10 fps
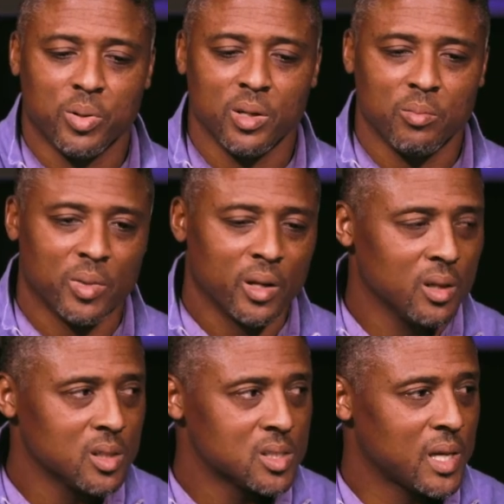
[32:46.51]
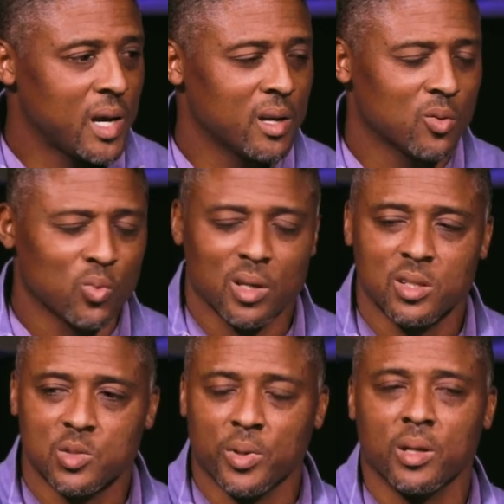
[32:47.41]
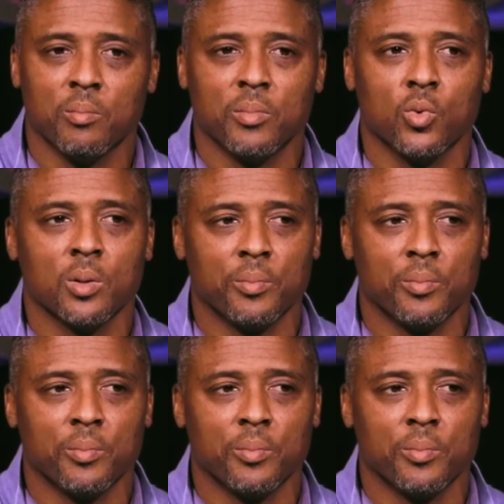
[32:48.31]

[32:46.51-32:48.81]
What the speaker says: putting money aside, and really spending more